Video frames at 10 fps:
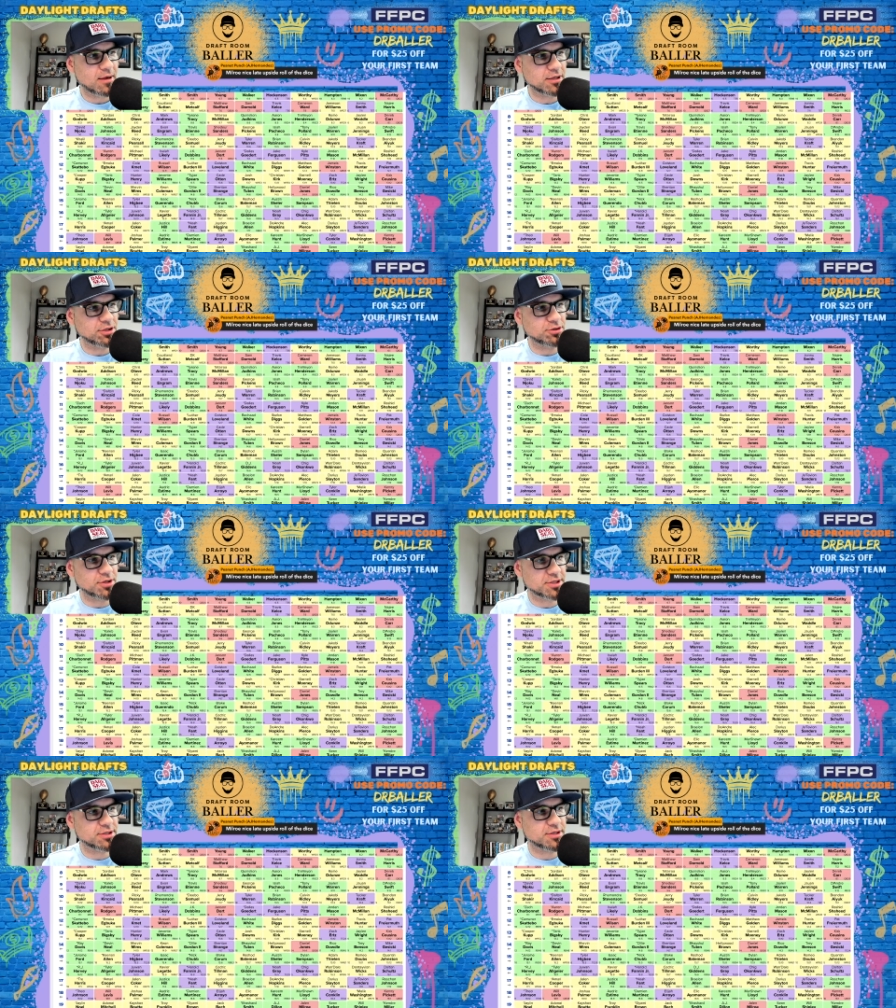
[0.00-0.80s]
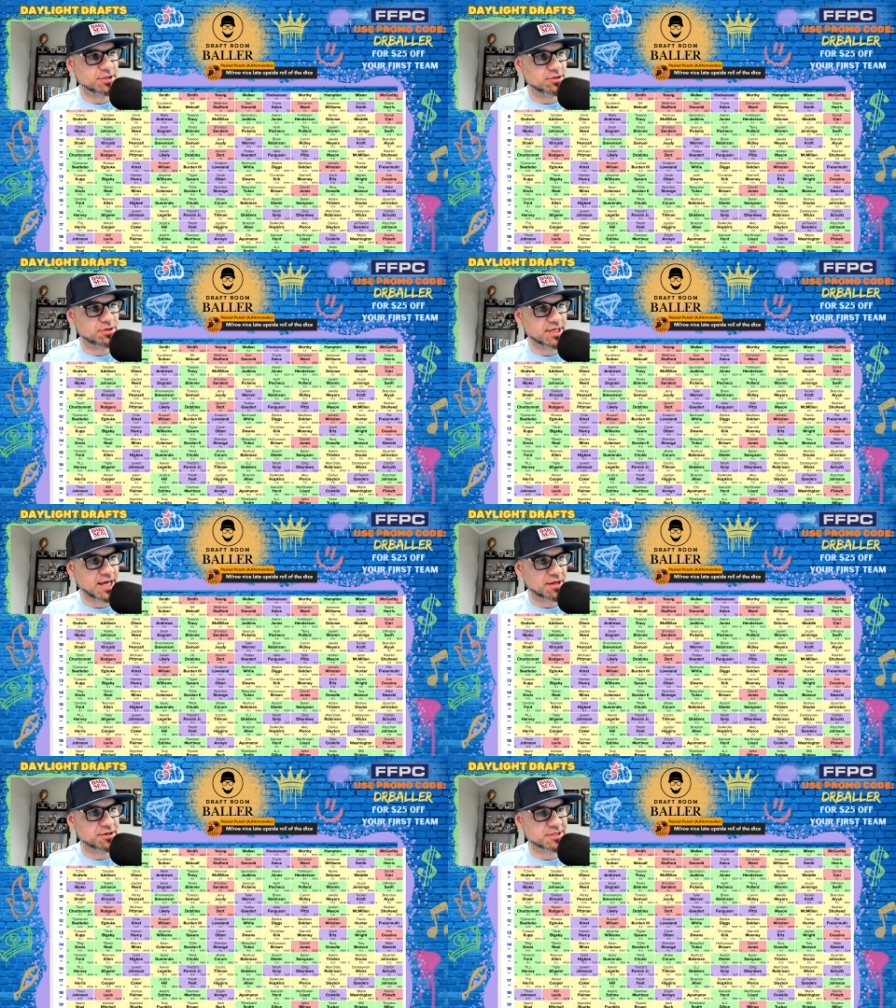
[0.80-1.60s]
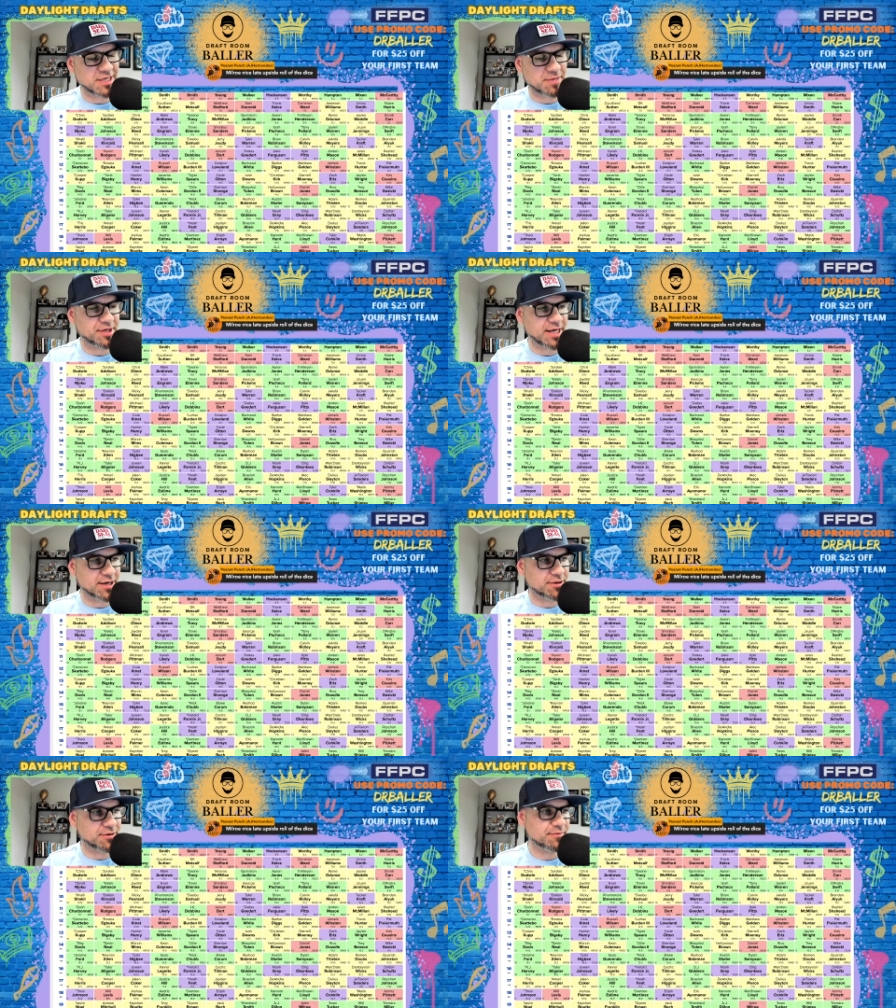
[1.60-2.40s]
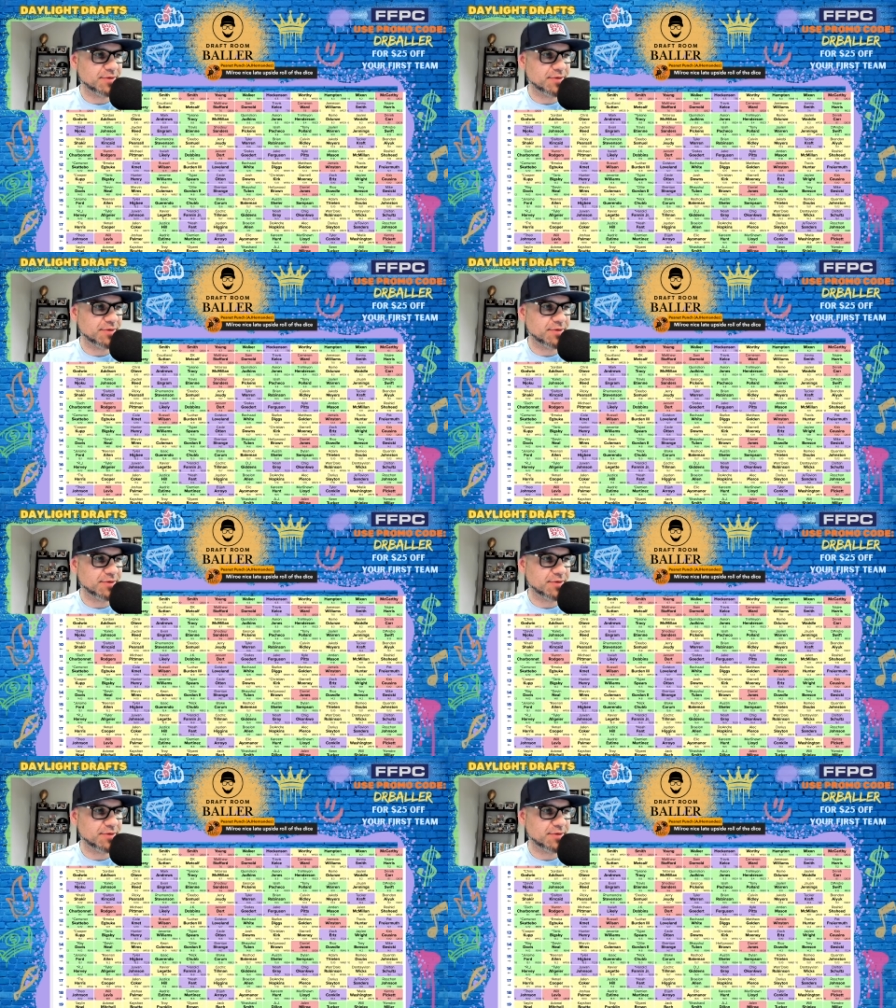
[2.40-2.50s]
glue the two together or something. I don't know.